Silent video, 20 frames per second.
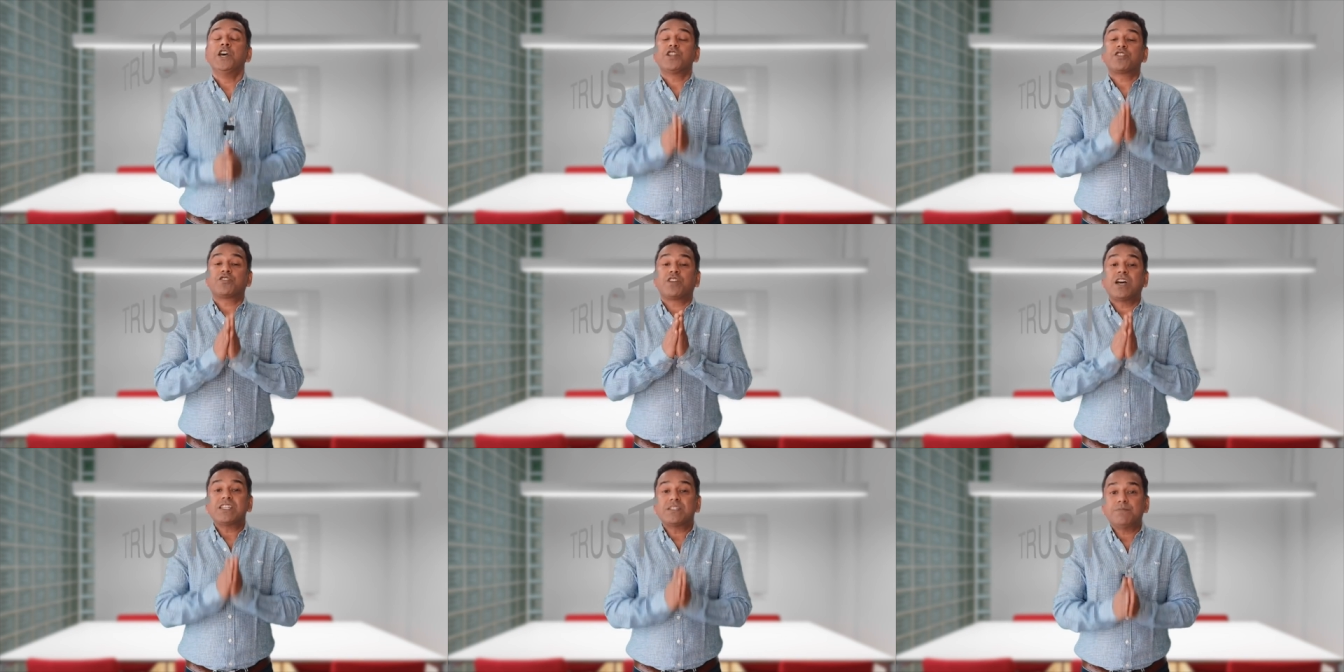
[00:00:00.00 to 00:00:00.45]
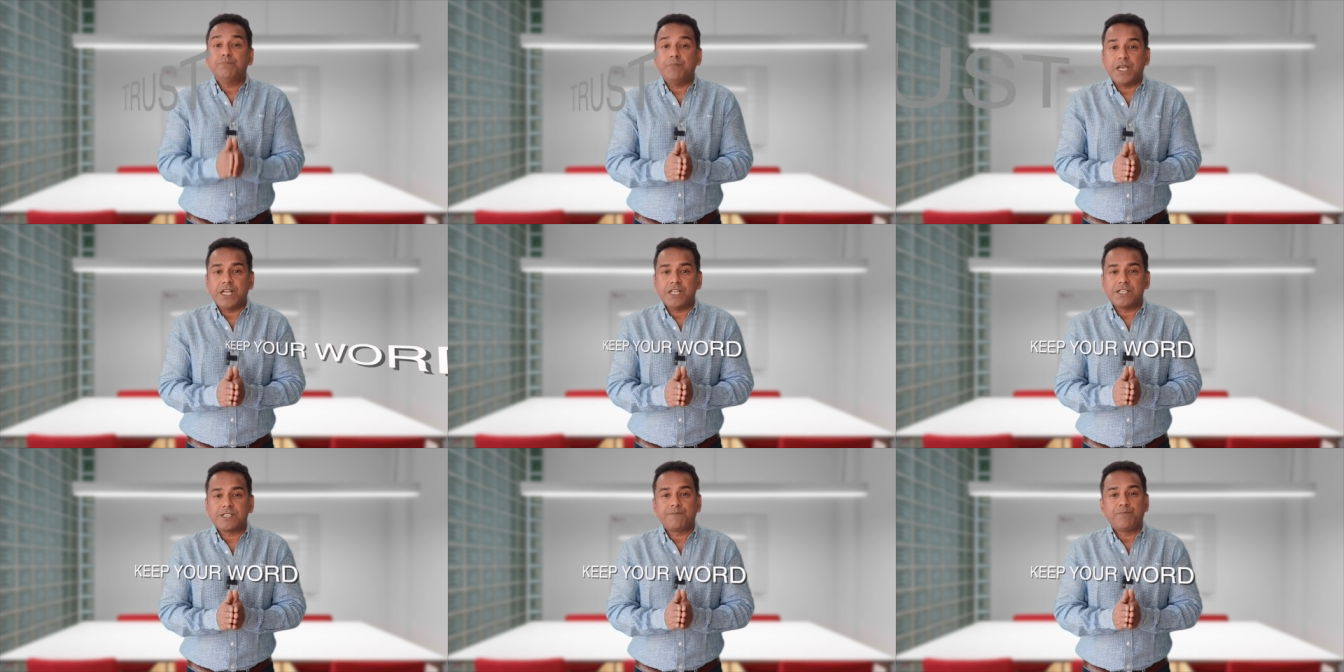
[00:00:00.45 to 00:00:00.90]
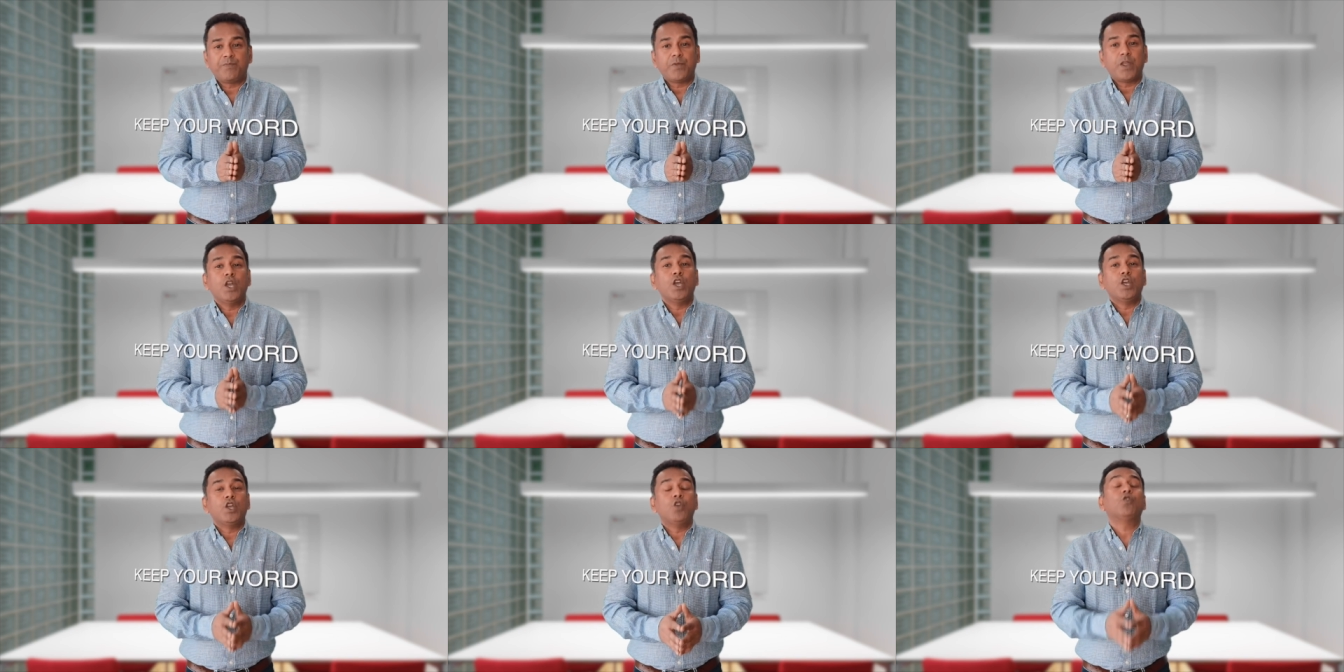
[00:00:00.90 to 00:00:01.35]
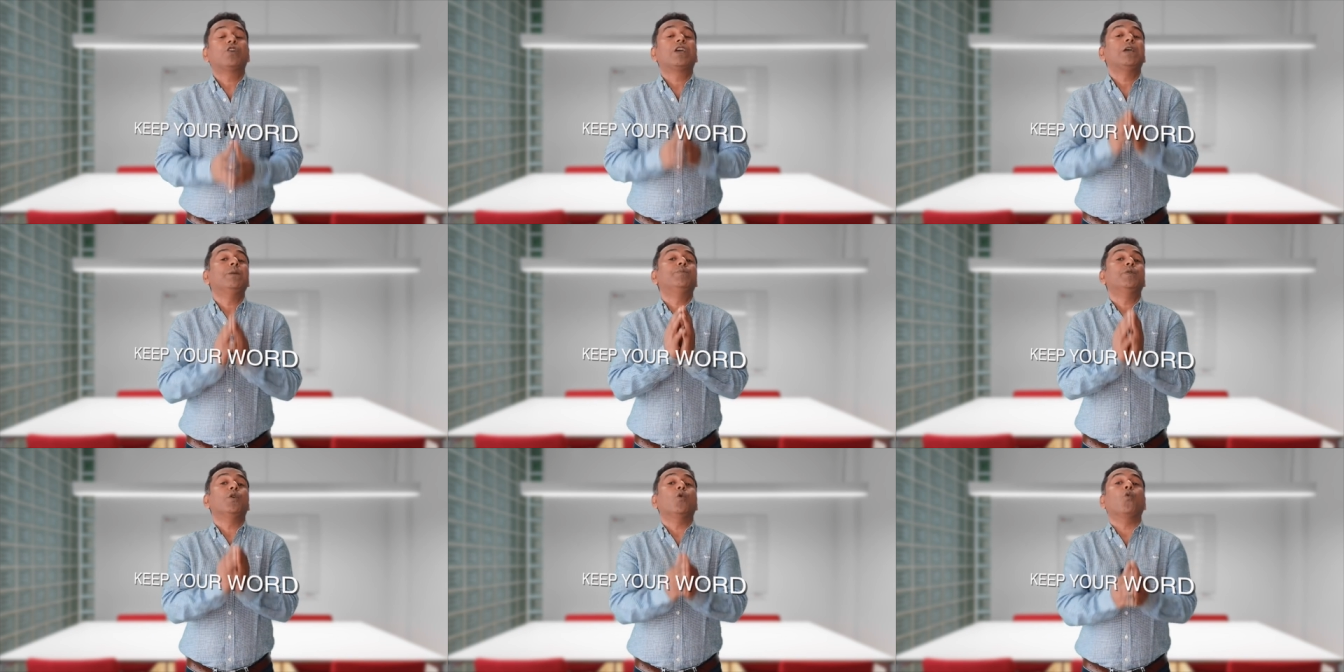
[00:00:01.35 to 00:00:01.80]
Trust means you
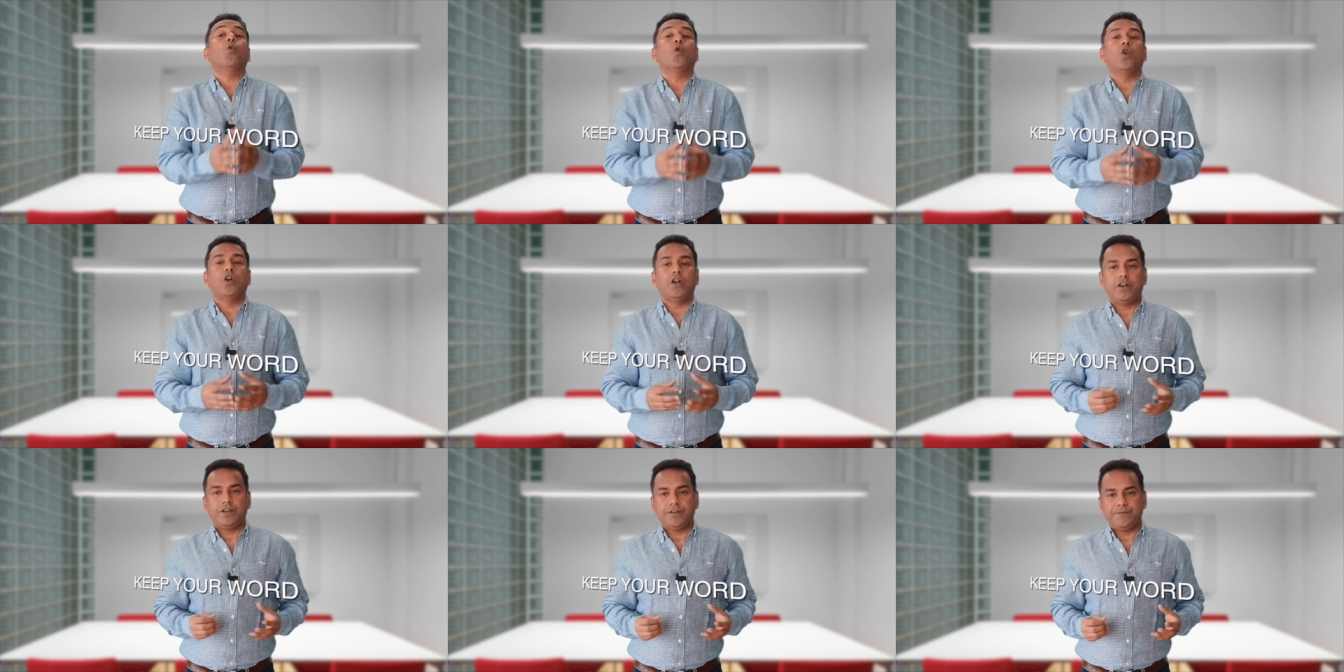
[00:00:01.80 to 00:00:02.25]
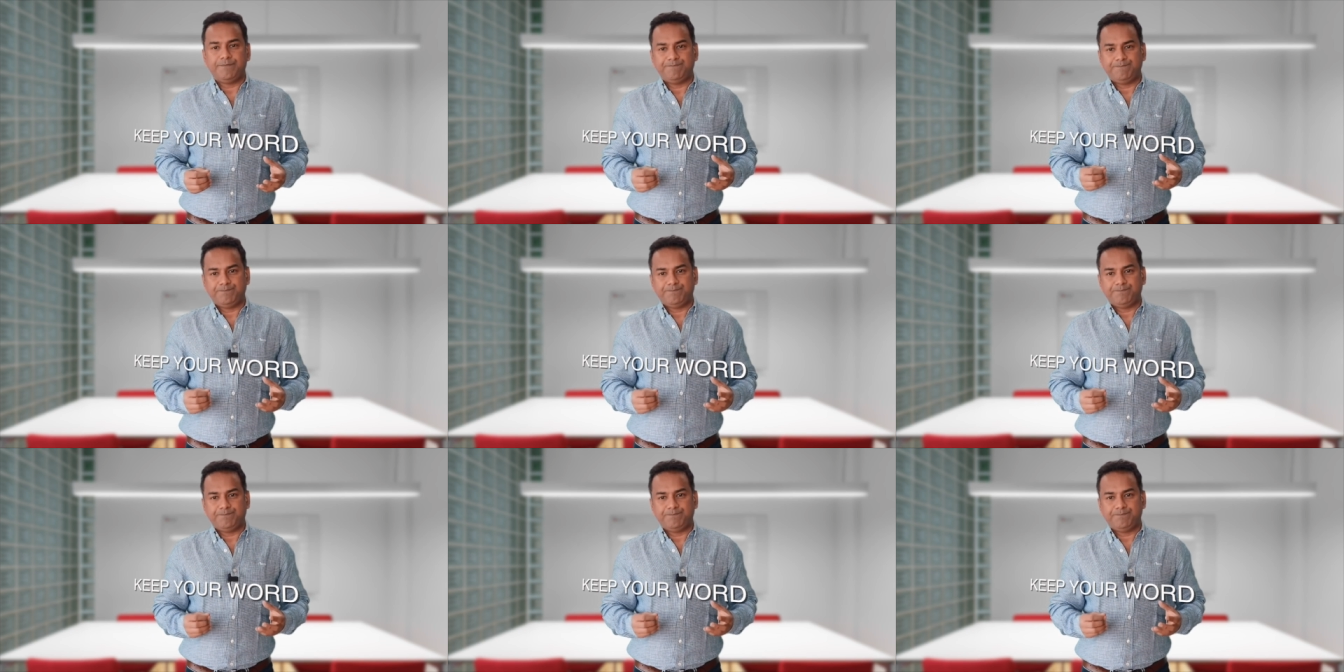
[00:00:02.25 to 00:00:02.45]
keep your word